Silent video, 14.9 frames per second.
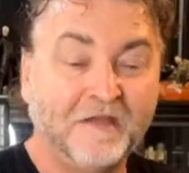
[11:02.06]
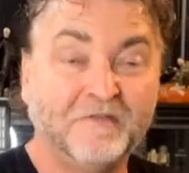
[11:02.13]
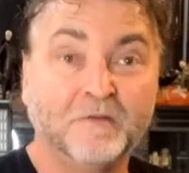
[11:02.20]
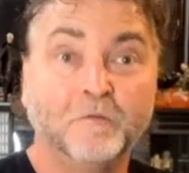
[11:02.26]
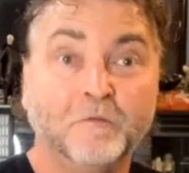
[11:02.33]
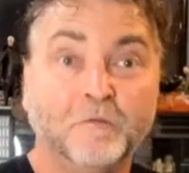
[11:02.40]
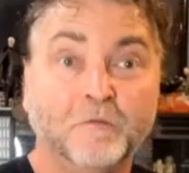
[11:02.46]

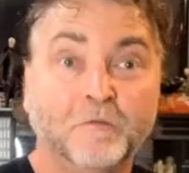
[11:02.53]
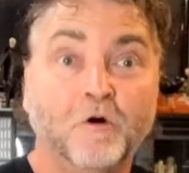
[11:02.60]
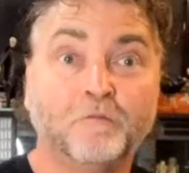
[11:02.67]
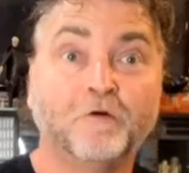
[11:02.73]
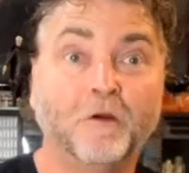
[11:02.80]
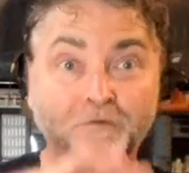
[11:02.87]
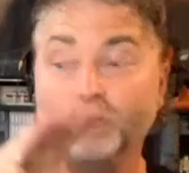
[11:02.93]
them all
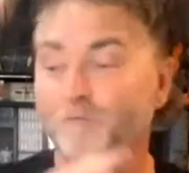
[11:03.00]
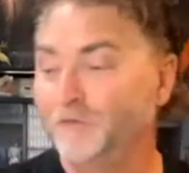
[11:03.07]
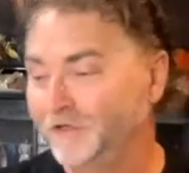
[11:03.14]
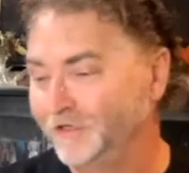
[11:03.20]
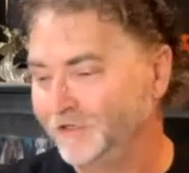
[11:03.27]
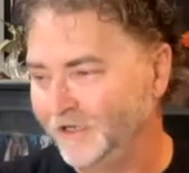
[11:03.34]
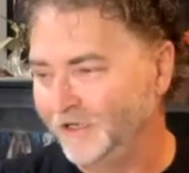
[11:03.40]
propped
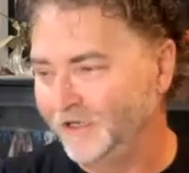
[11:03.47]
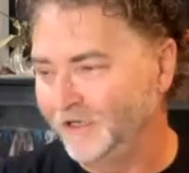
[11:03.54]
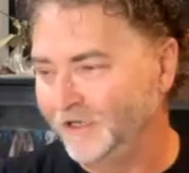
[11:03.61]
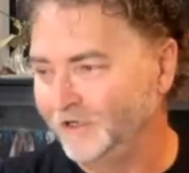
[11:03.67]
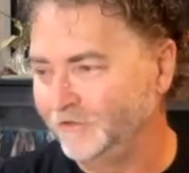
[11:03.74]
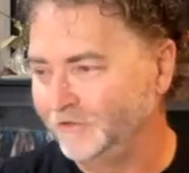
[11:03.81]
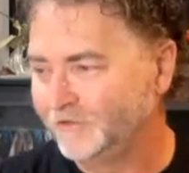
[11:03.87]
open
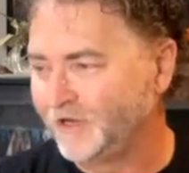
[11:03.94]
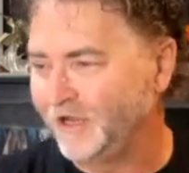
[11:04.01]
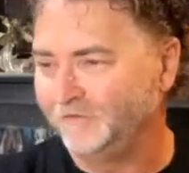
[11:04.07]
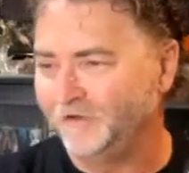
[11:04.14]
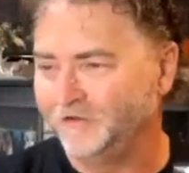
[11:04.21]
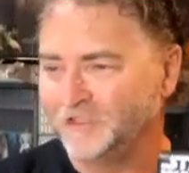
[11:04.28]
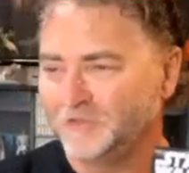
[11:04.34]
and kind of
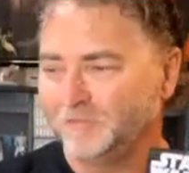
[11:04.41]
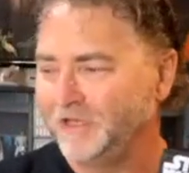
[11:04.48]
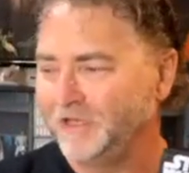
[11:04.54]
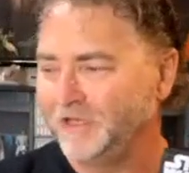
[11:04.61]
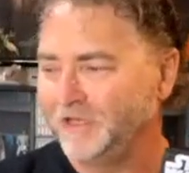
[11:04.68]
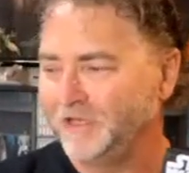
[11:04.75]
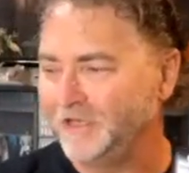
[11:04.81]
on
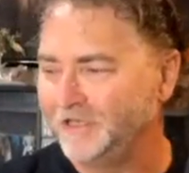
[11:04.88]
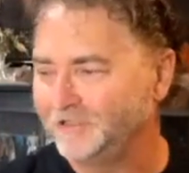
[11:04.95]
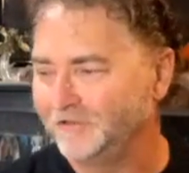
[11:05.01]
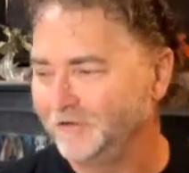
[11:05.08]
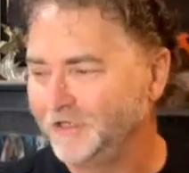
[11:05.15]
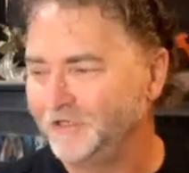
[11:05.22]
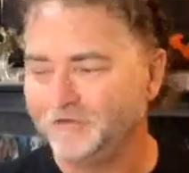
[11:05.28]
display. So I'm
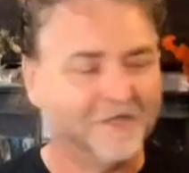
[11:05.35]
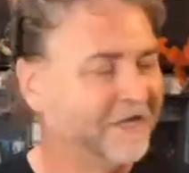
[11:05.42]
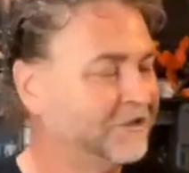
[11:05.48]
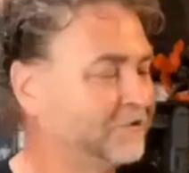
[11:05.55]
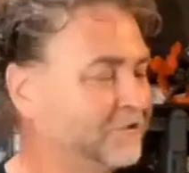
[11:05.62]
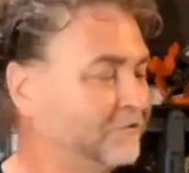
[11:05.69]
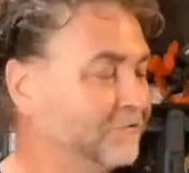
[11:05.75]
going to do that
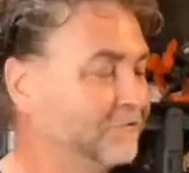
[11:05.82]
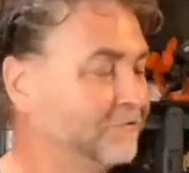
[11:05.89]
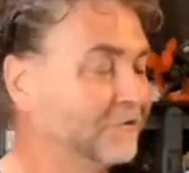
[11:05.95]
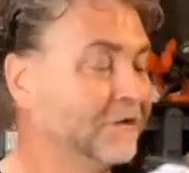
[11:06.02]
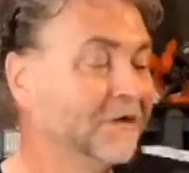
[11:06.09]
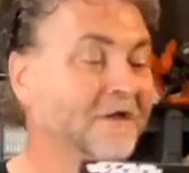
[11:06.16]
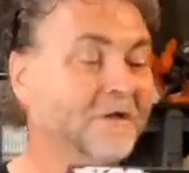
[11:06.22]
too.
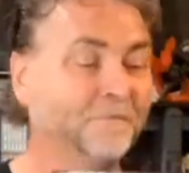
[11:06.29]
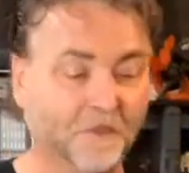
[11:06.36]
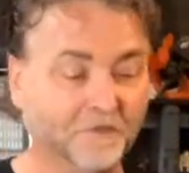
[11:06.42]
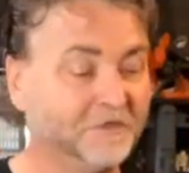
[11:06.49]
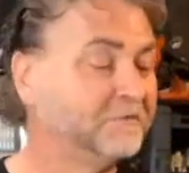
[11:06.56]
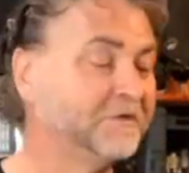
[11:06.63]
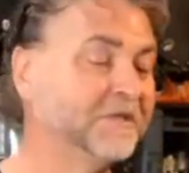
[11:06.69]

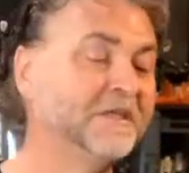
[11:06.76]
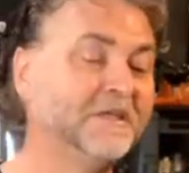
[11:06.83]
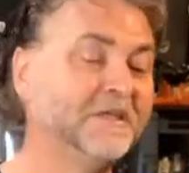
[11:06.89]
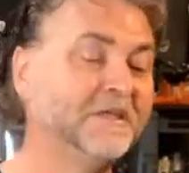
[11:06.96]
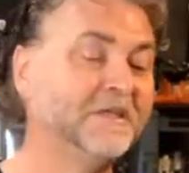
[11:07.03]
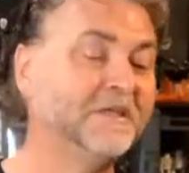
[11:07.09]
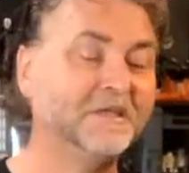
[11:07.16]
This one
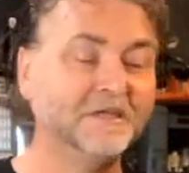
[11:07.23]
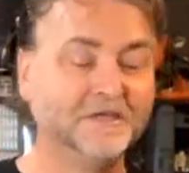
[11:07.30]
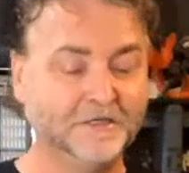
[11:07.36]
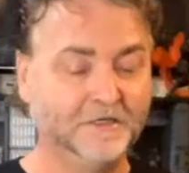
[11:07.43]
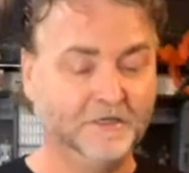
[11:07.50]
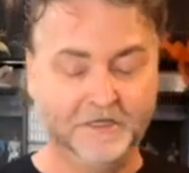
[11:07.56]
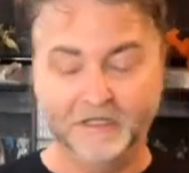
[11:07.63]
here
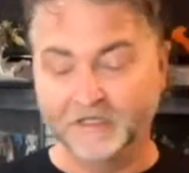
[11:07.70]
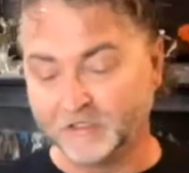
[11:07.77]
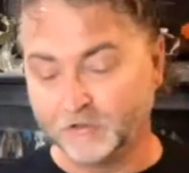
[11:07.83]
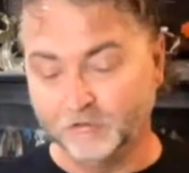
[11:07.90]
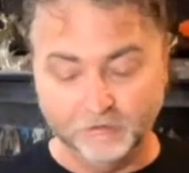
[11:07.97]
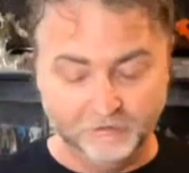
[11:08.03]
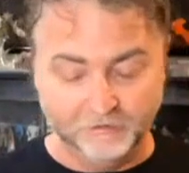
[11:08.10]
is a
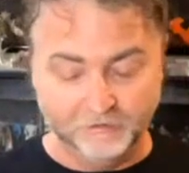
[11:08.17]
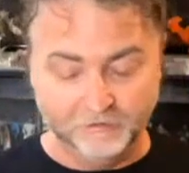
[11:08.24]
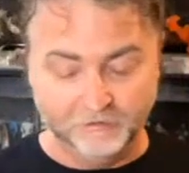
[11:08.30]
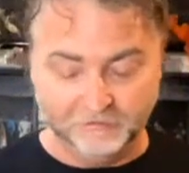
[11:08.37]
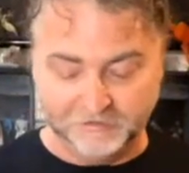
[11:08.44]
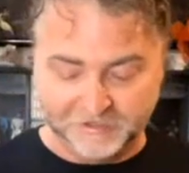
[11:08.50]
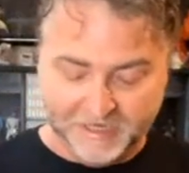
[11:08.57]
cool little
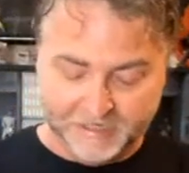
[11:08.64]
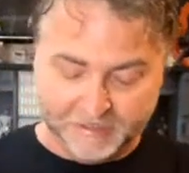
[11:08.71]
set.